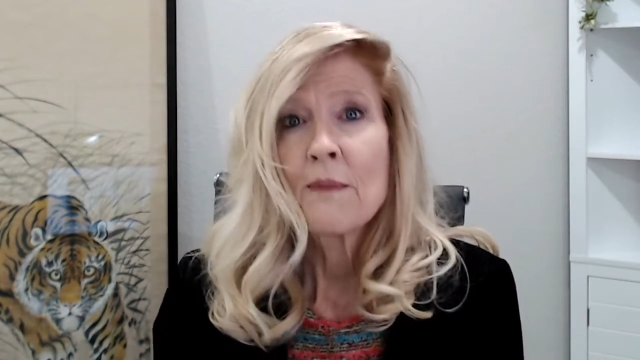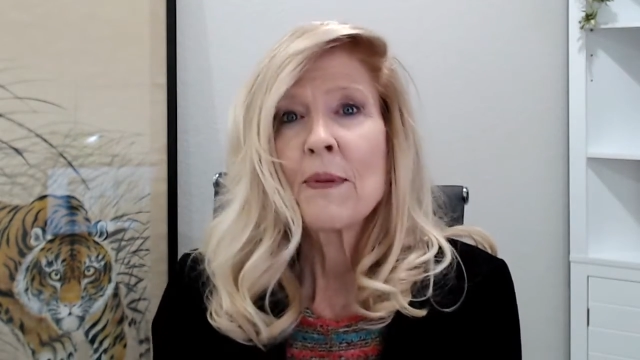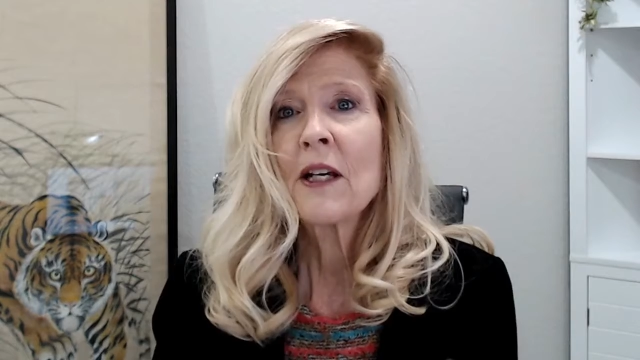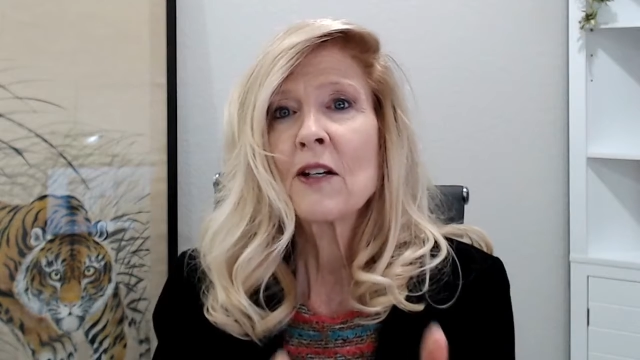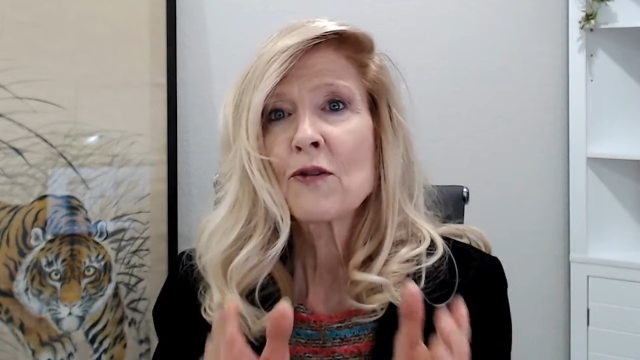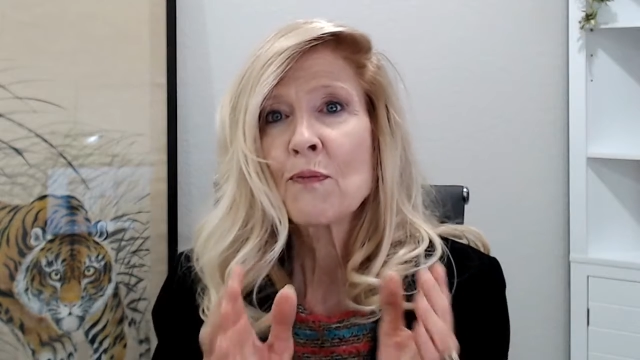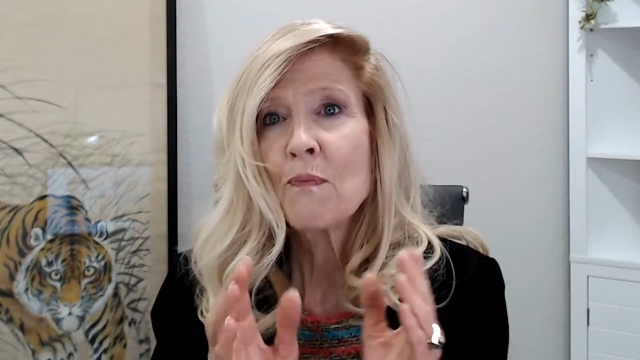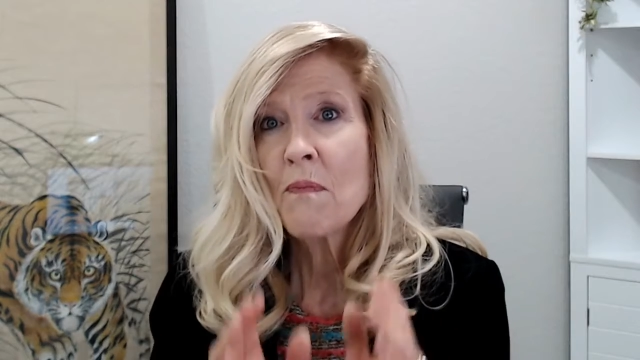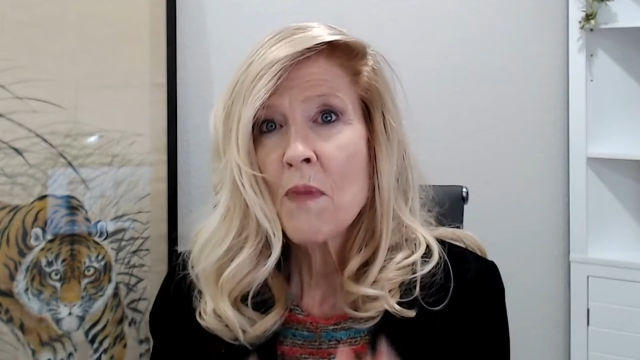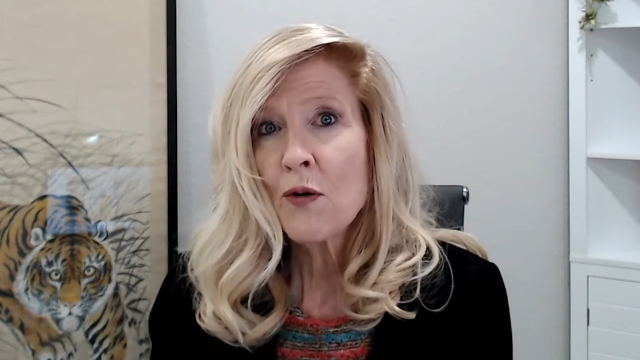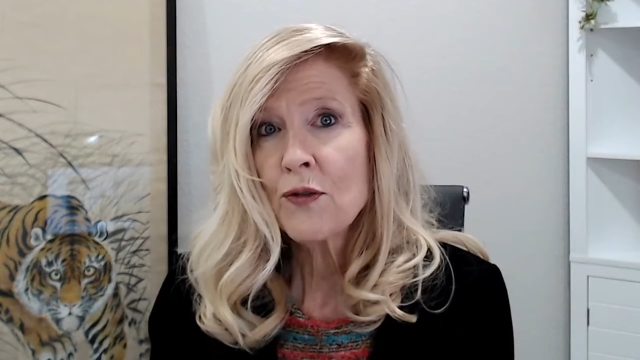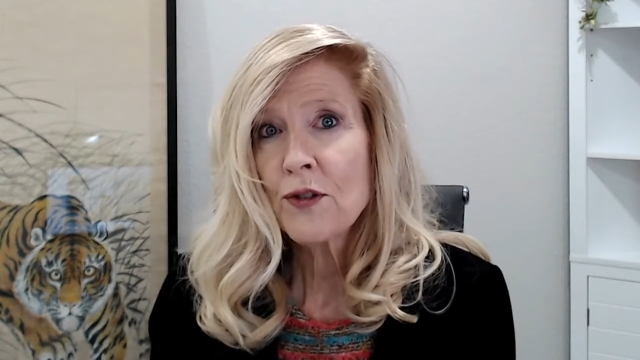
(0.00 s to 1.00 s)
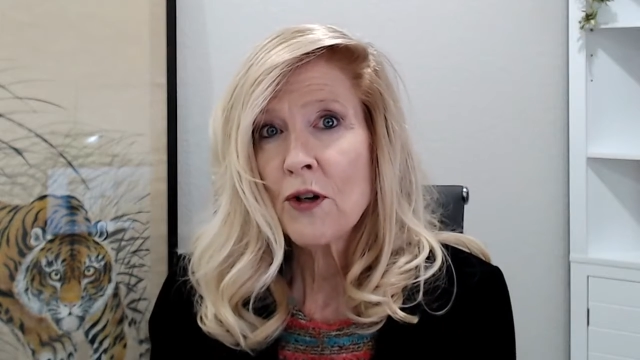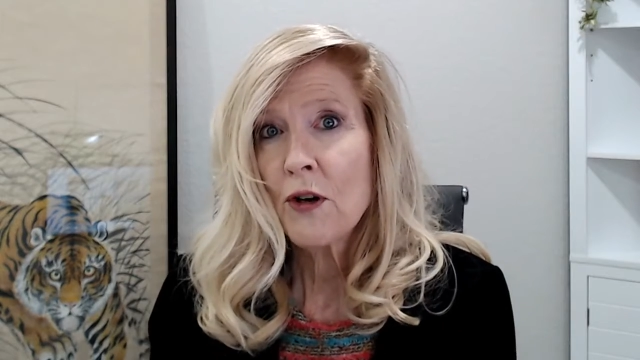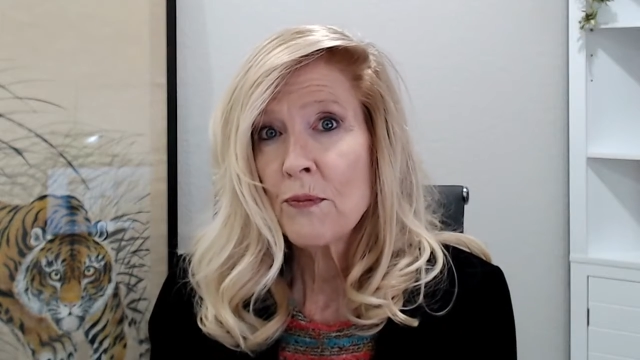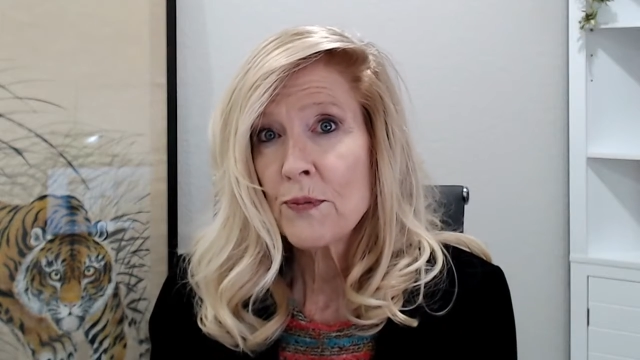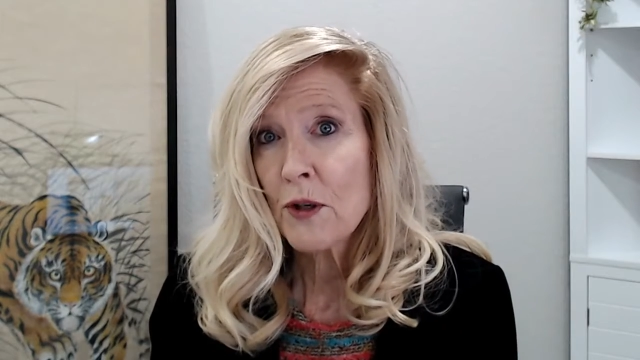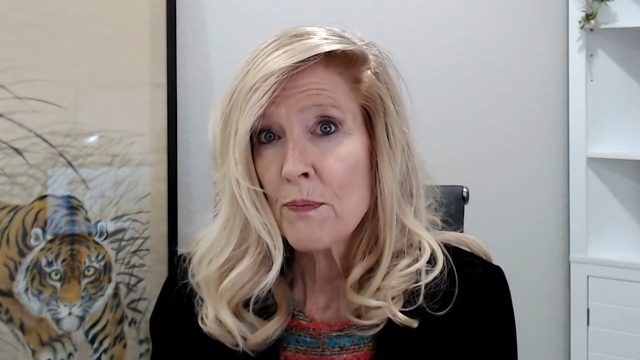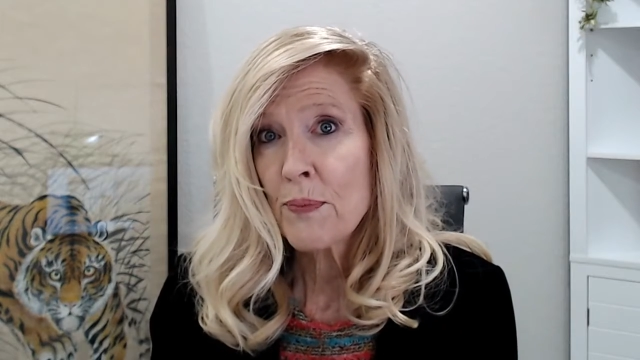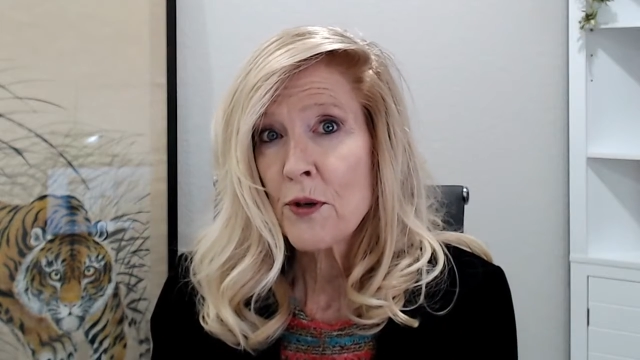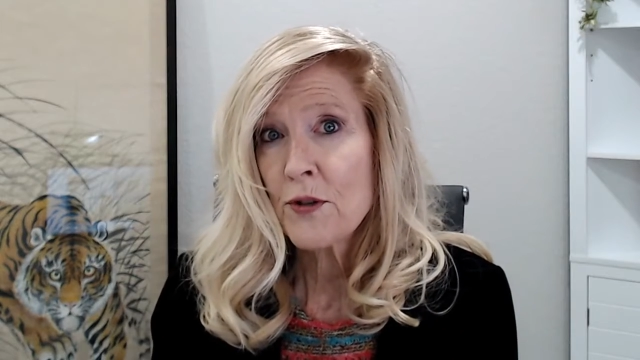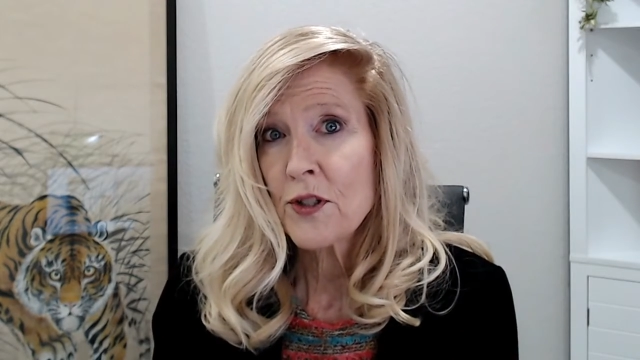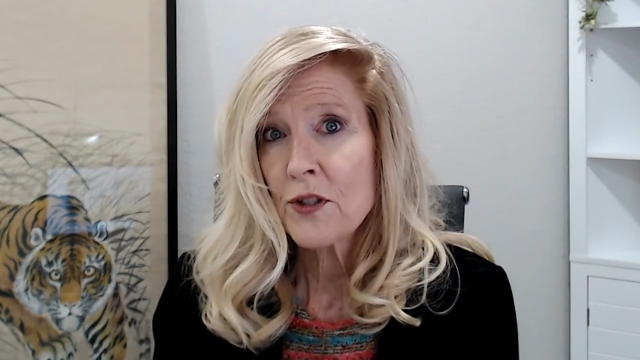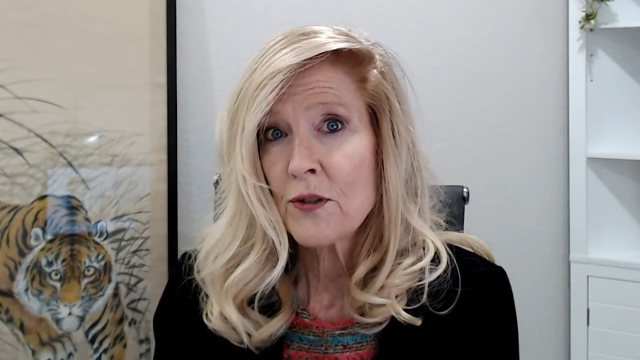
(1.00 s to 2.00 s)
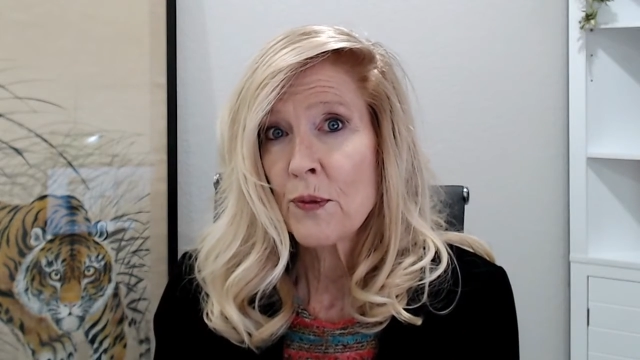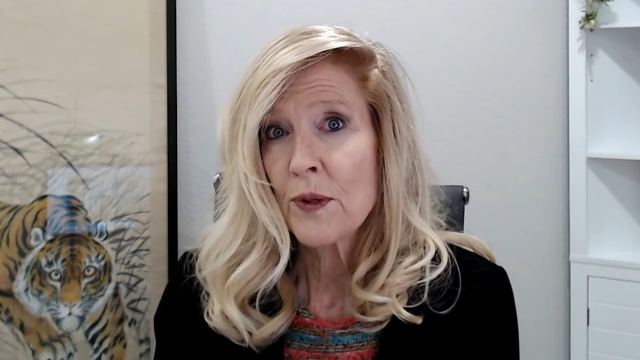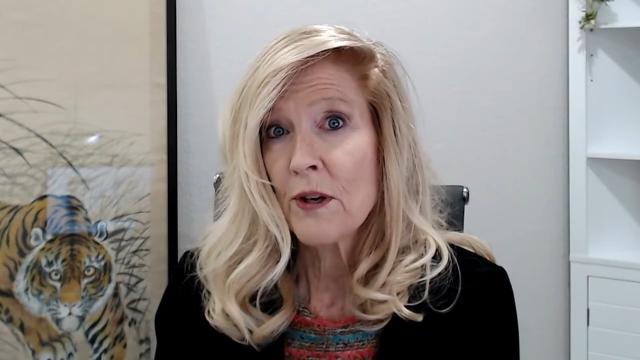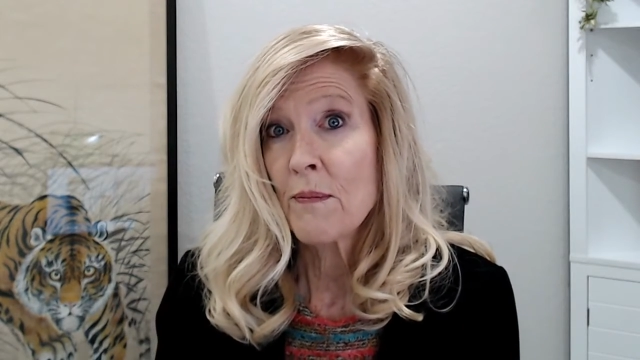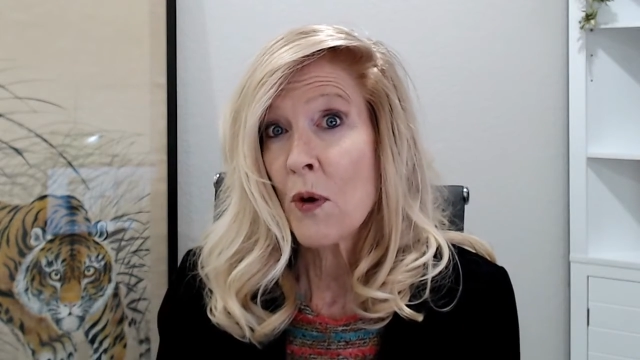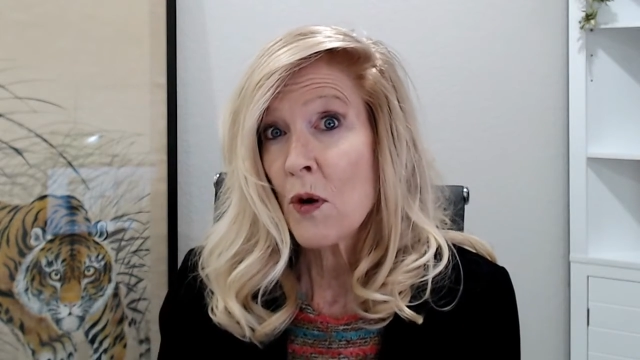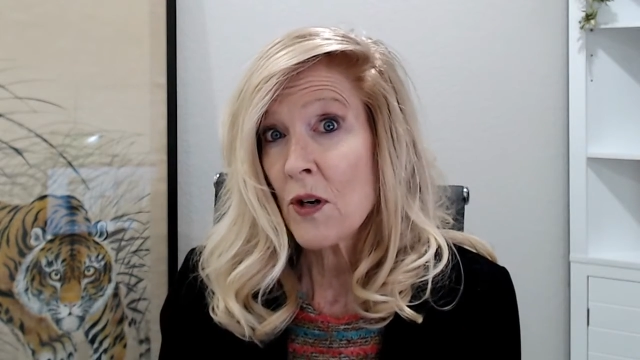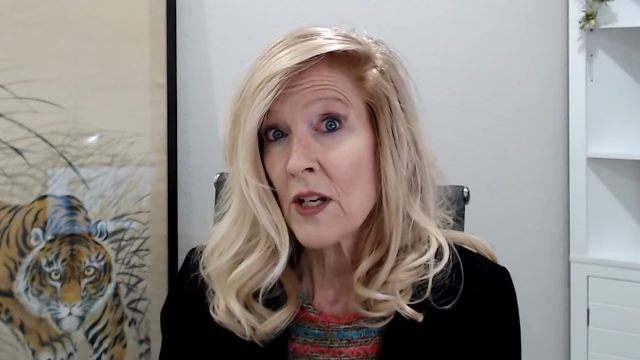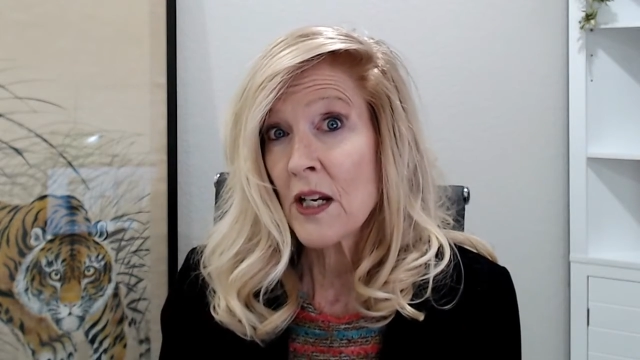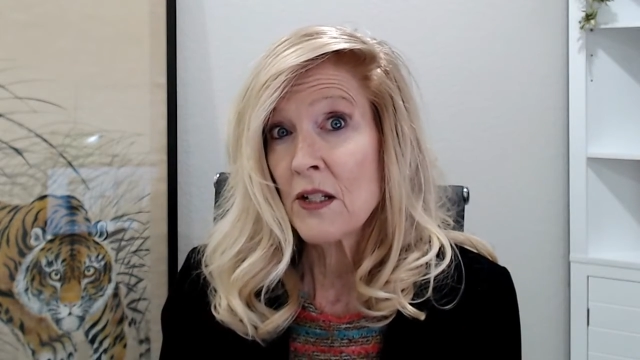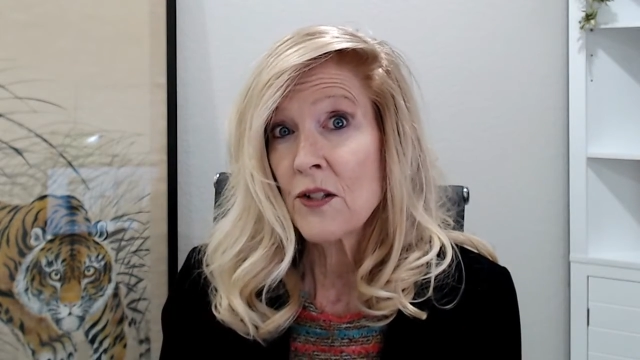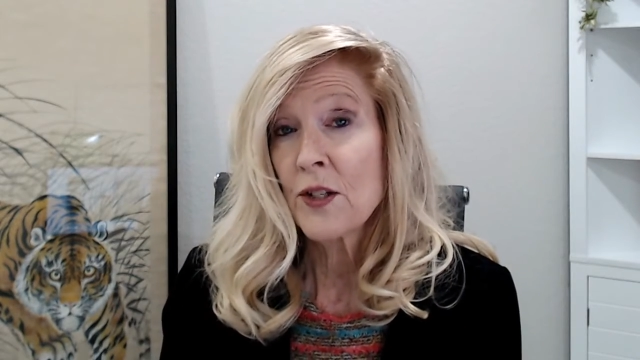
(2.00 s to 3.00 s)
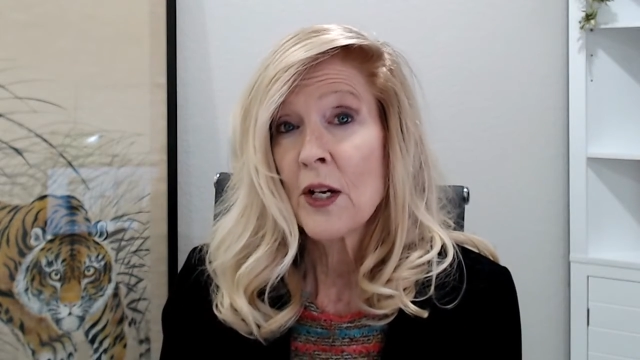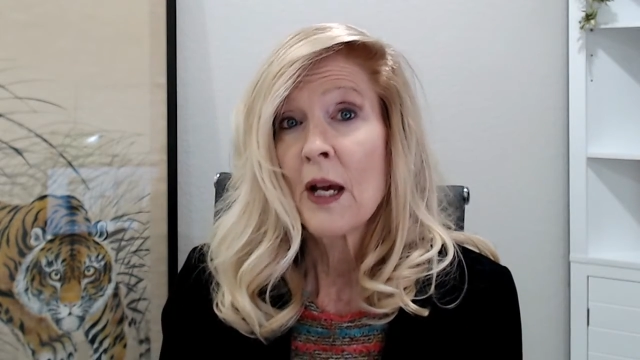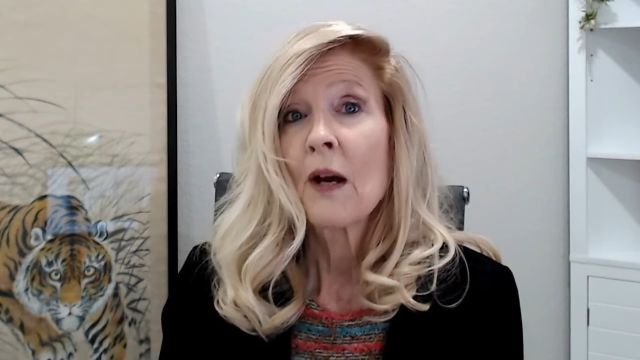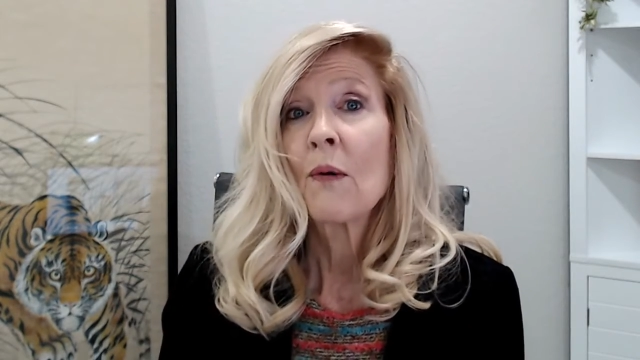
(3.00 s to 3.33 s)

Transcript: because most homes are purchased with a mortgage.